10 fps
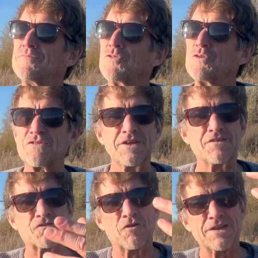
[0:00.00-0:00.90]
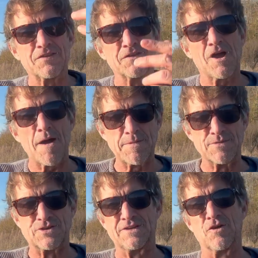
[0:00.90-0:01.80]
Which leads us right to the copy
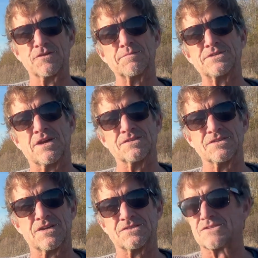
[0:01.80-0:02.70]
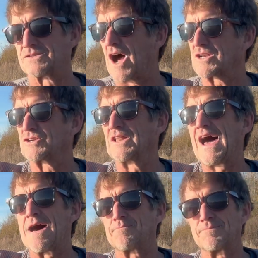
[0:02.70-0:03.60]
machine. He goes upstairs and there's Dr.
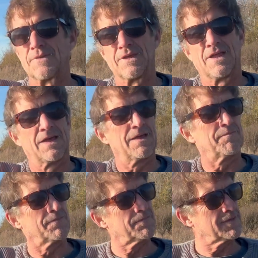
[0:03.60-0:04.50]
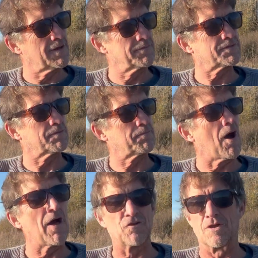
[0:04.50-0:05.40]
Lapp comes to
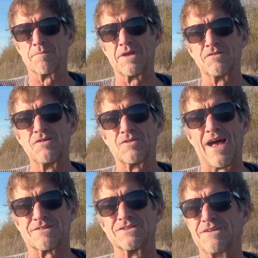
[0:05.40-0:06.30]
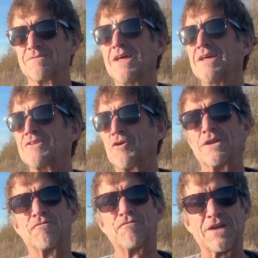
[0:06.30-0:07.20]
bother him because he's actually trying
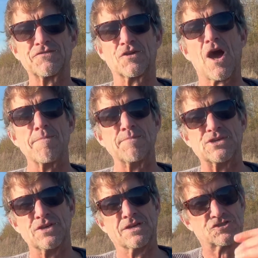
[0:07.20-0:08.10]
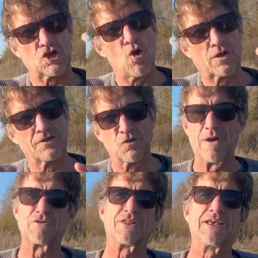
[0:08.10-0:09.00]
to fix the copy machine, because Joe can do
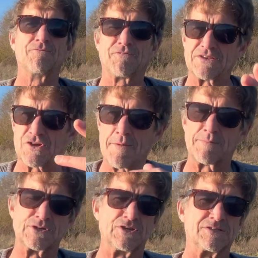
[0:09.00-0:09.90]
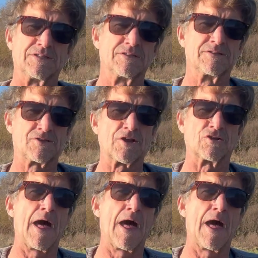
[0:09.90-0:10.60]
everything, even fix copy machines. And Dr.